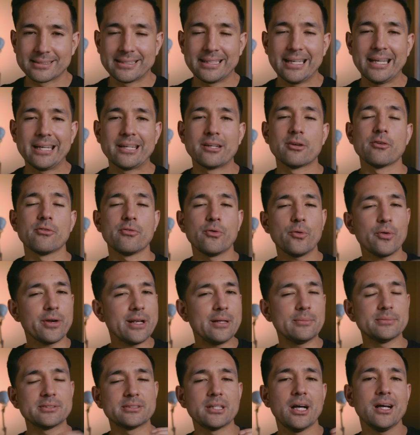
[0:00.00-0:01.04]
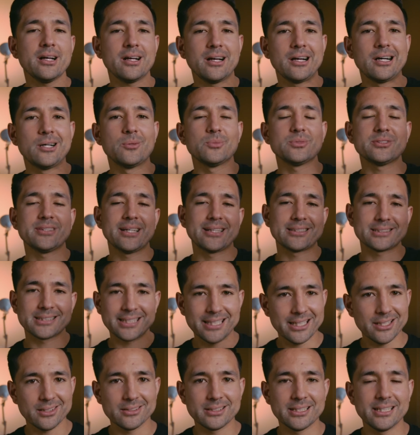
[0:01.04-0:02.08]
Again,
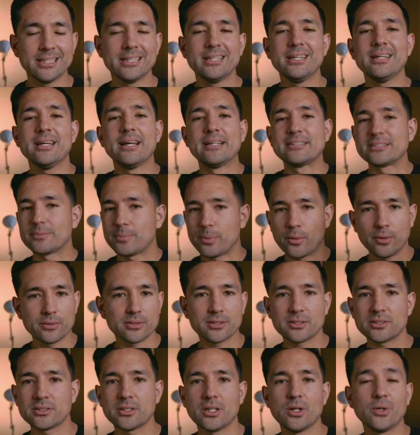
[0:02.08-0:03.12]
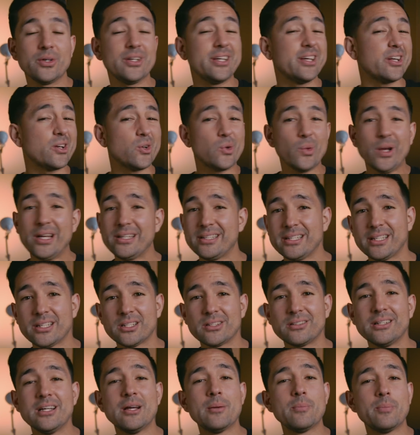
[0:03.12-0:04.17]
forhims.com/TLD. It supports the show. You get a great
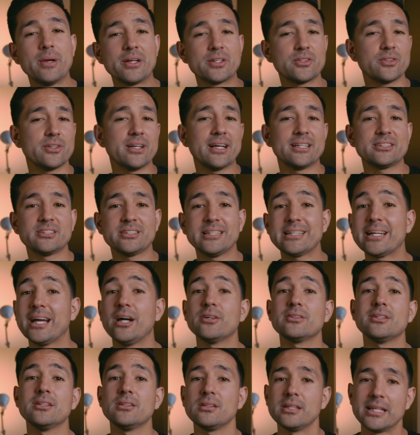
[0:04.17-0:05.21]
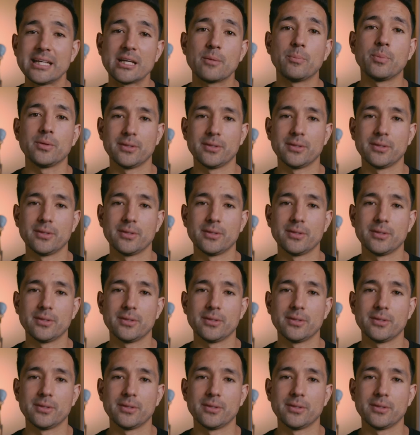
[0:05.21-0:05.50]
deal. Make sure you guys check out the link